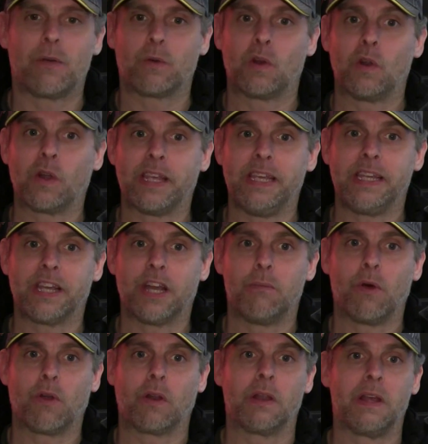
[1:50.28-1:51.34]
Look Eco
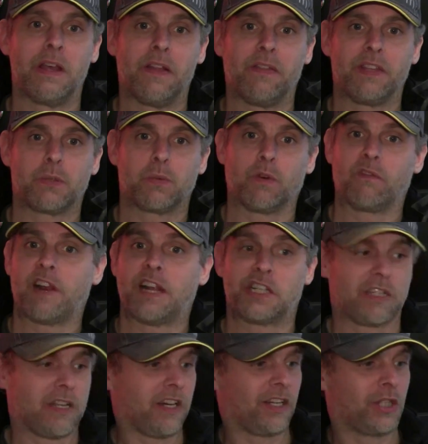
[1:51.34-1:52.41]
model. This one
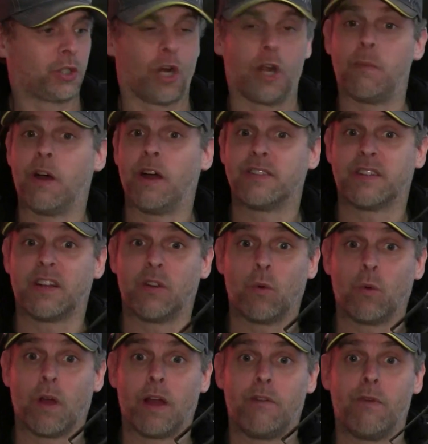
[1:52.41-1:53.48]
flashes like a strobe light at an
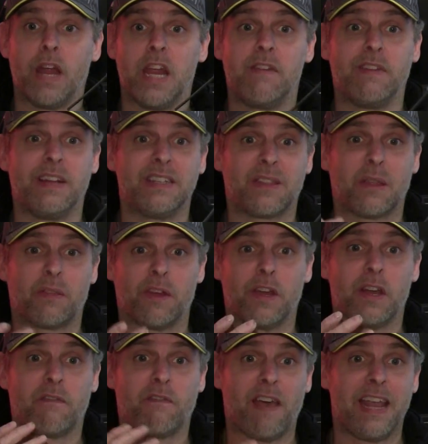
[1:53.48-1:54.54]
all-night rave, and it's the
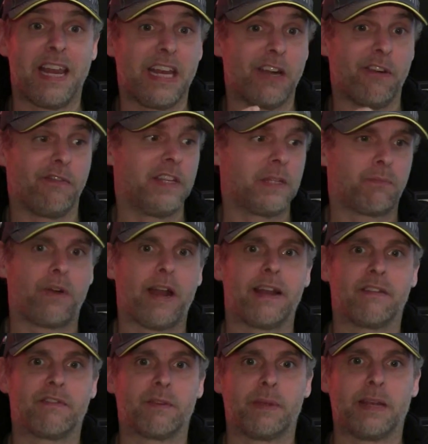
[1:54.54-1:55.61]
third failure of this
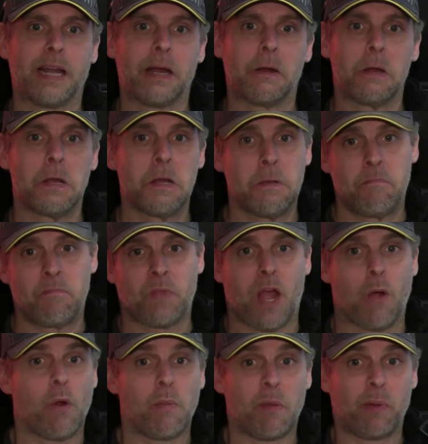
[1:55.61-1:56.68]
brand for me now. I
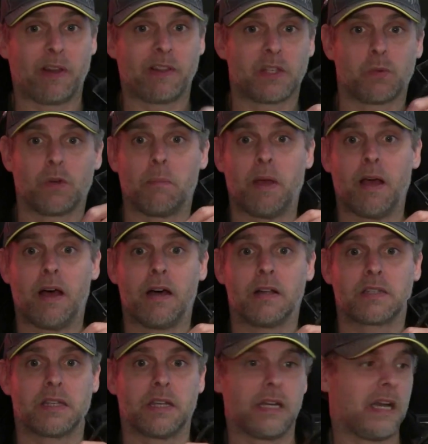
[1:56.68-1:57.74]
won't be pulling this one
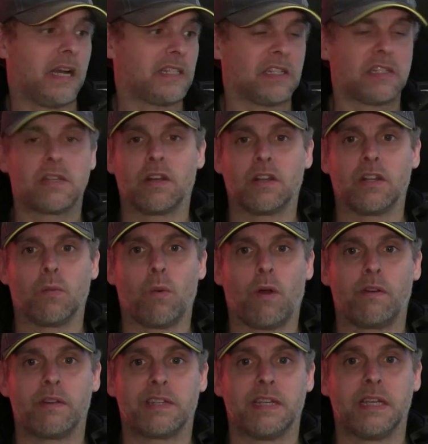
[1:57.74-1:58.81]
apart as it's still under
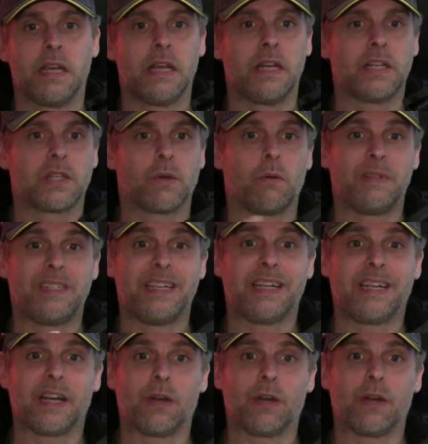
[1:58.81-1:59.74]
warranty, so I'll be seeking a